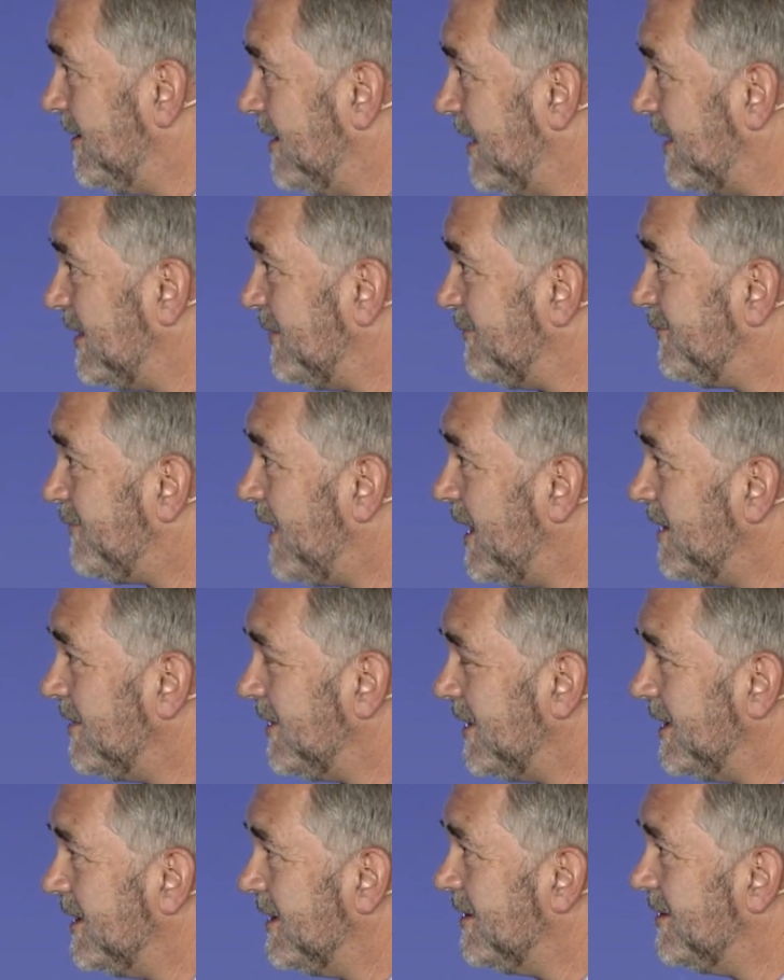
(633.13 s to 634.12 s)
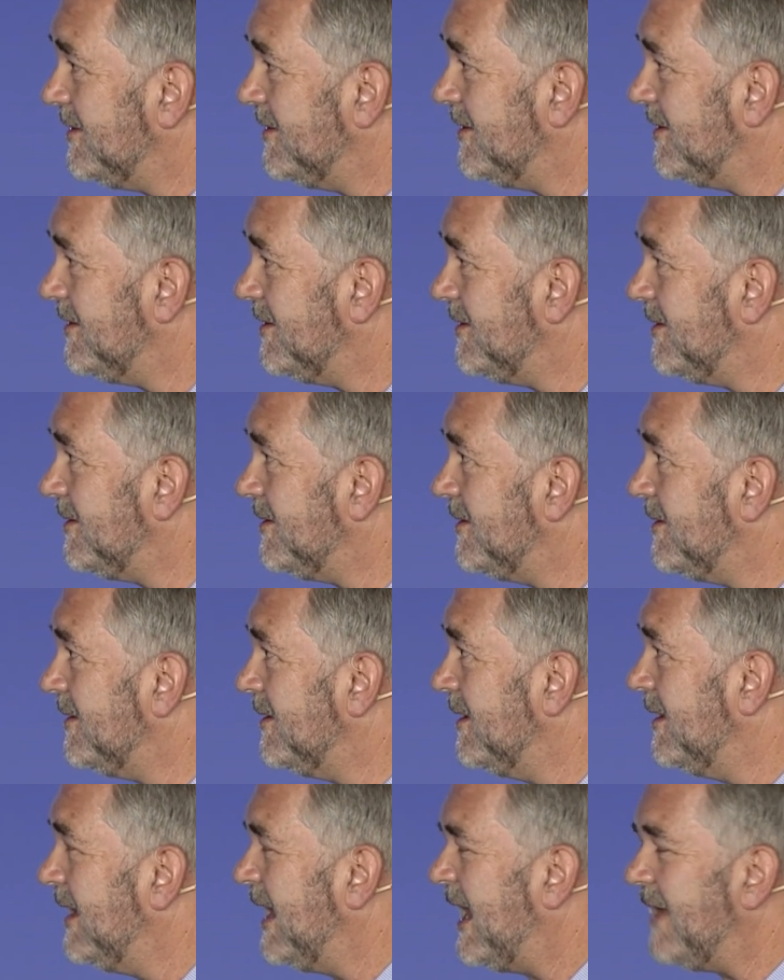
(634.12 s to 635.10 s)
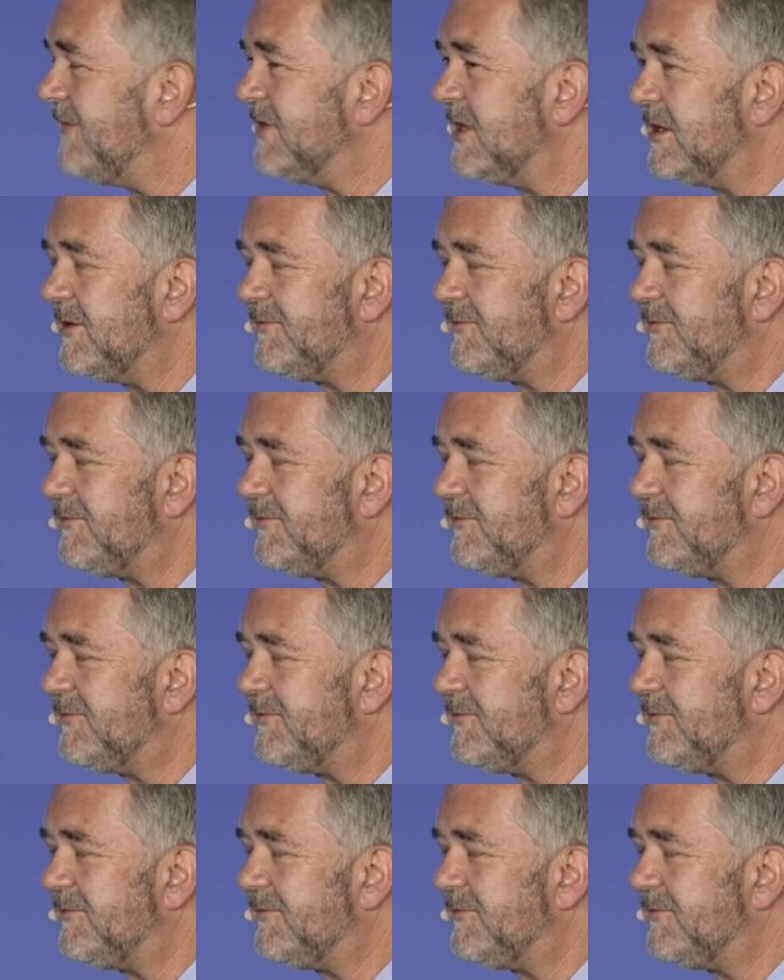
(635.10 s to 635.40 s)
And then finally, Having a